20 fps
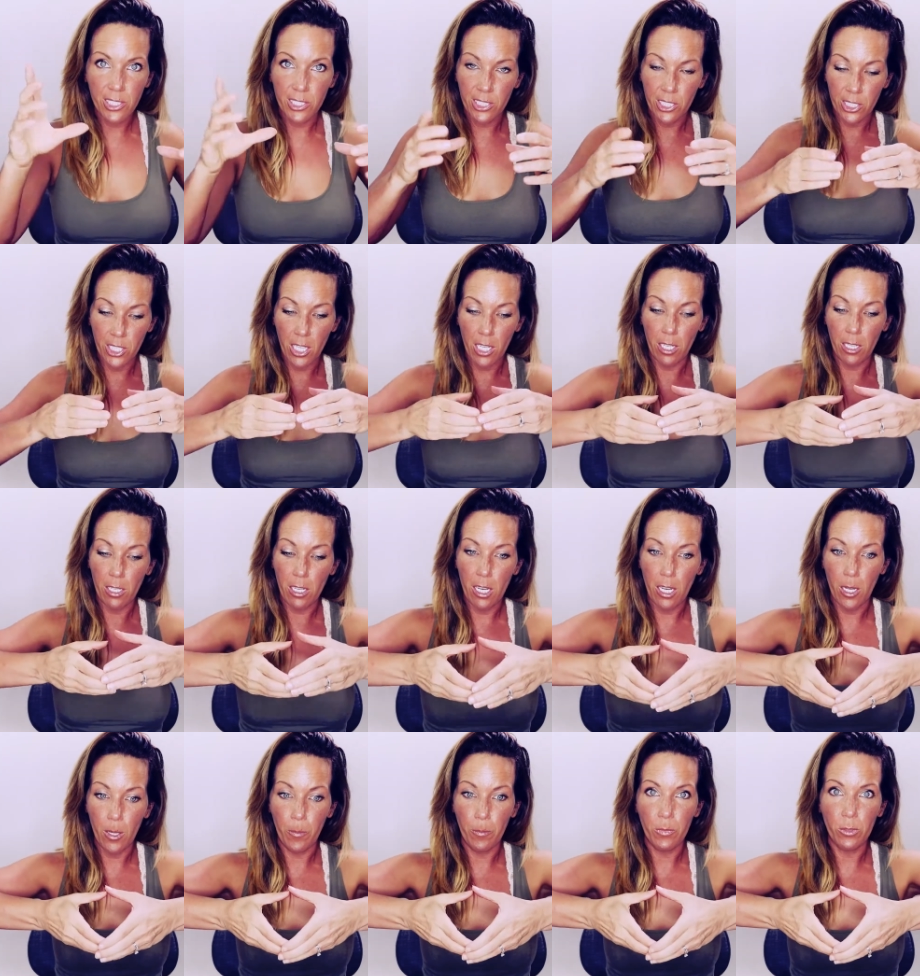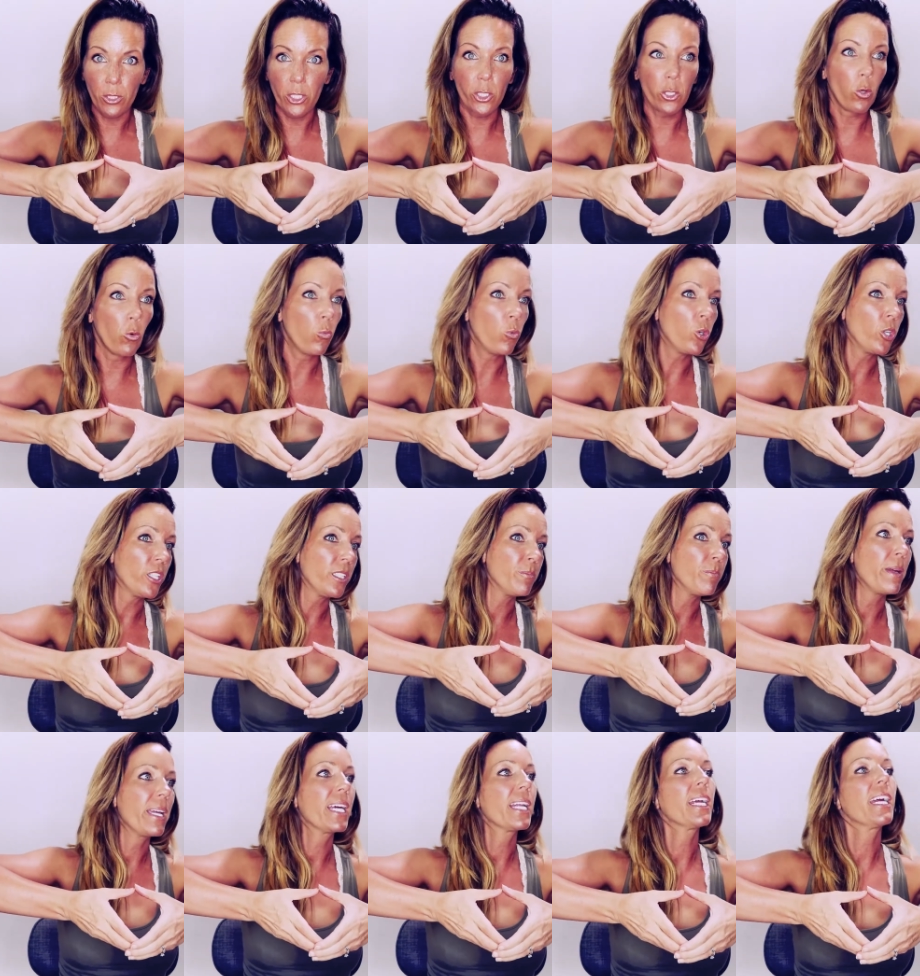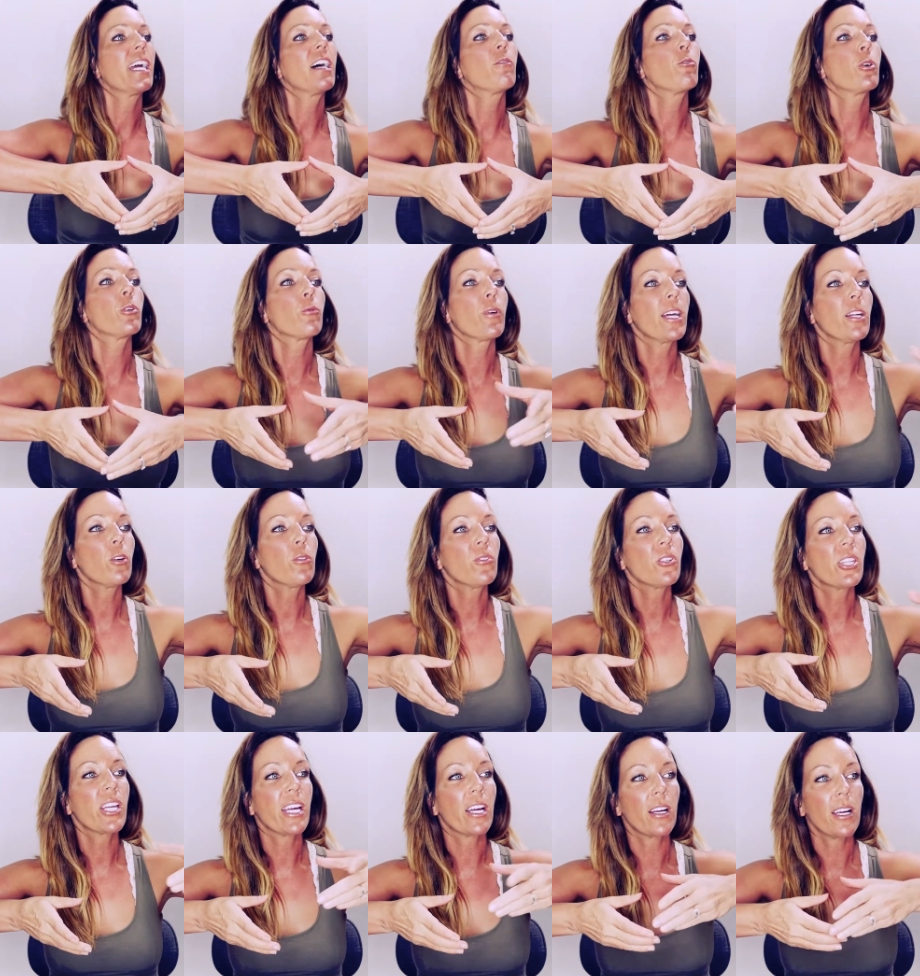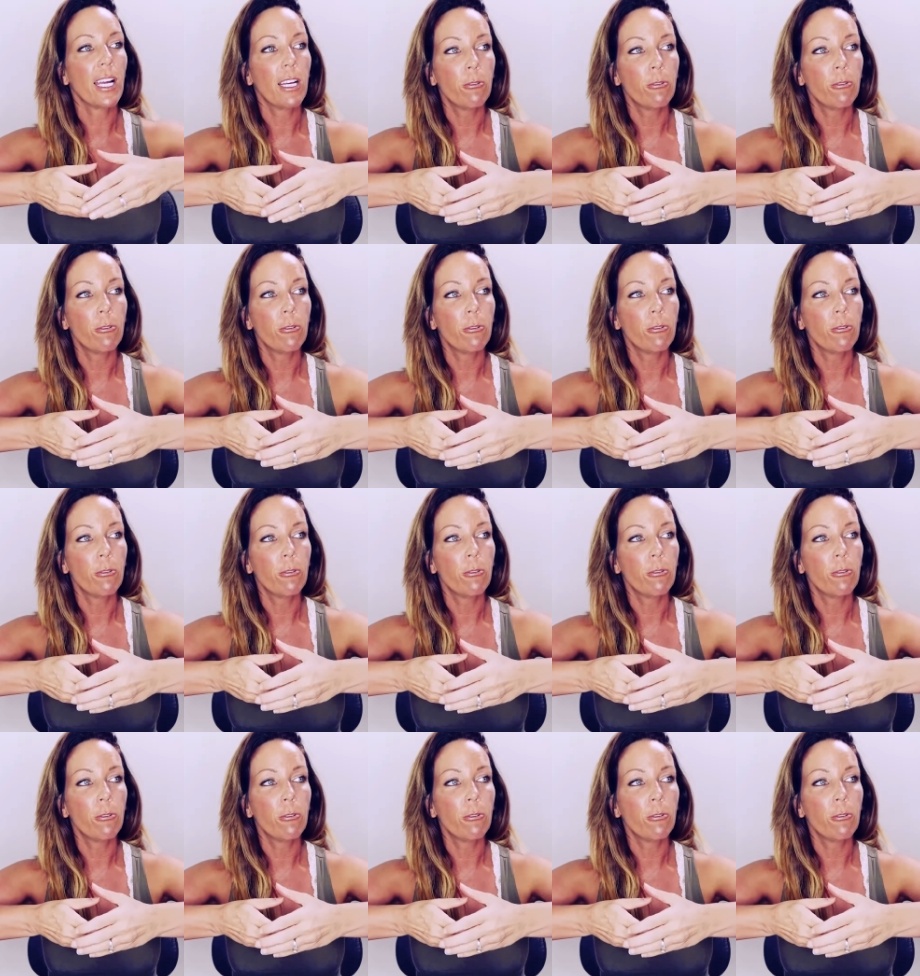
It's the little wood. Man, I have one right over there.